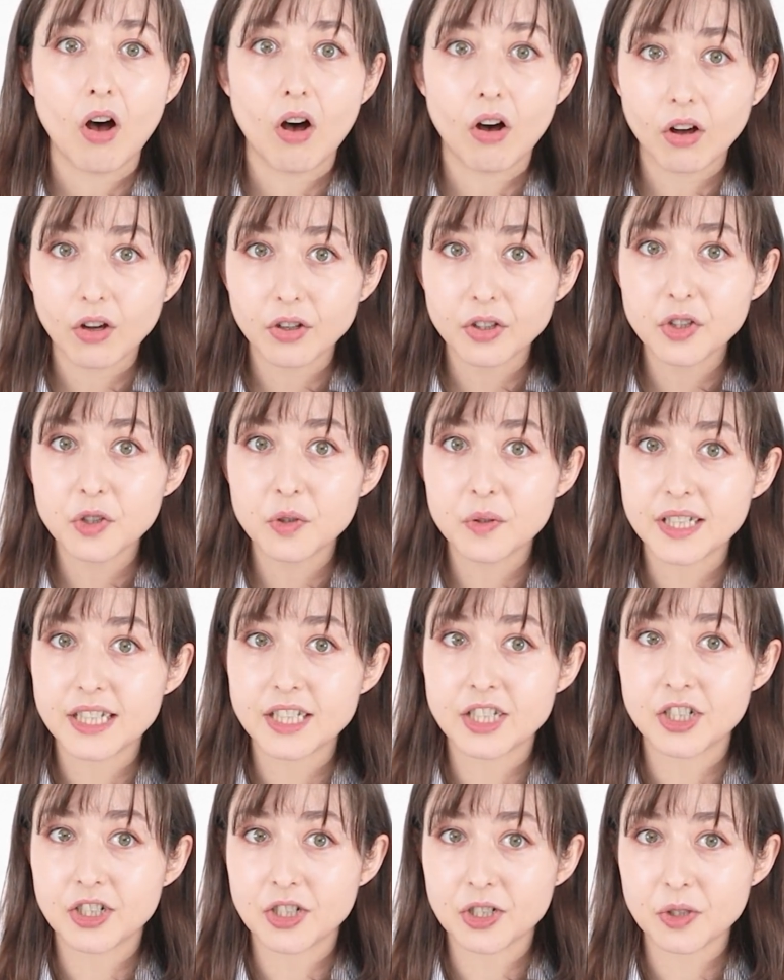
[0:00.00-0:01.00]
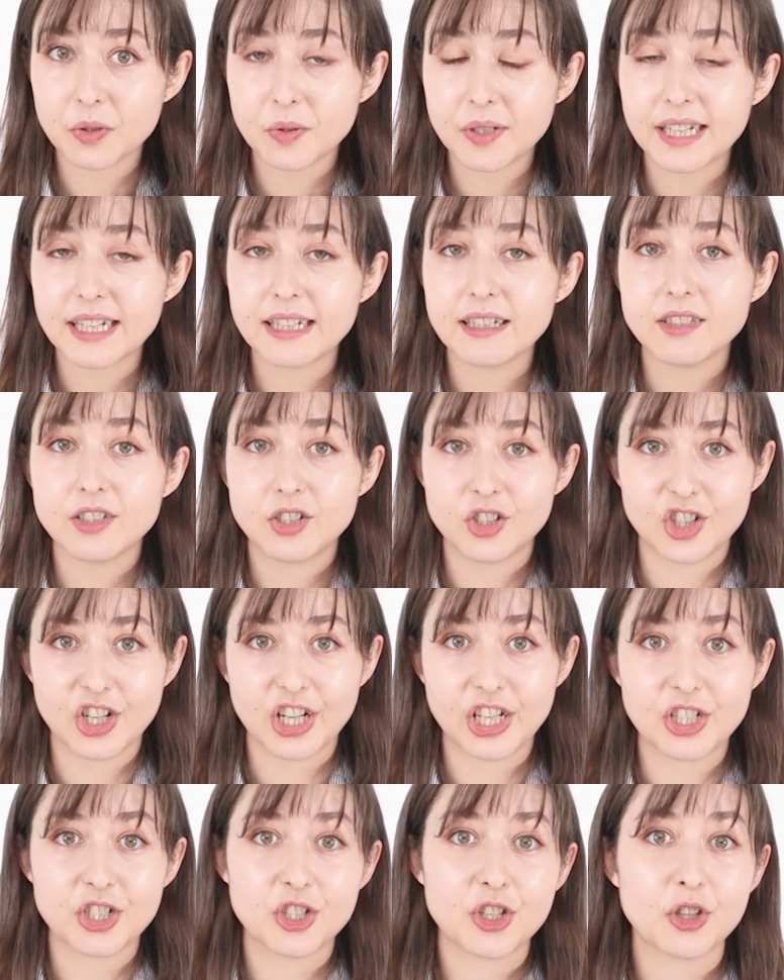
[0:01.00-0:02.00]
All you need to do is
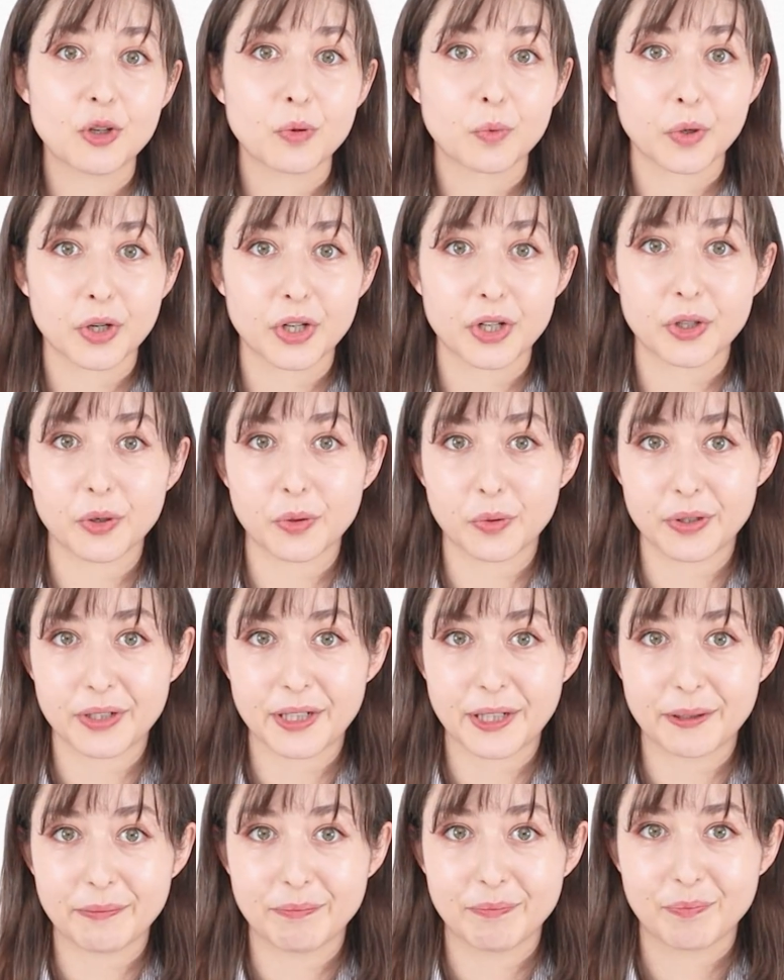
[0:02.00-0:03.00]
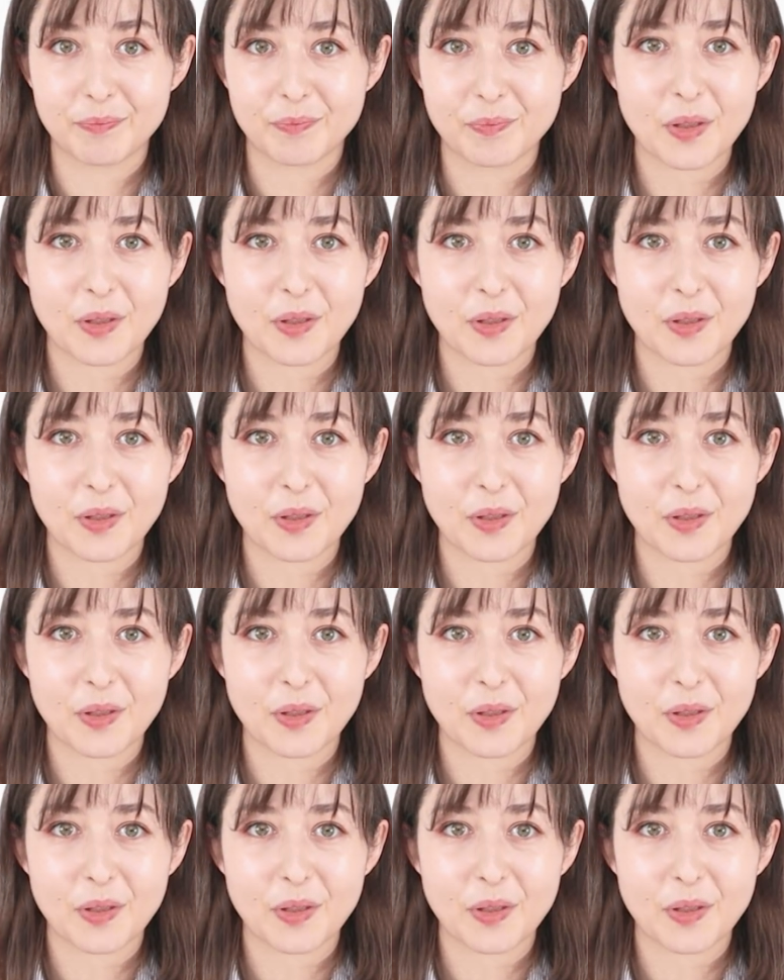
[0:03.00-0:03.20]
change the word order.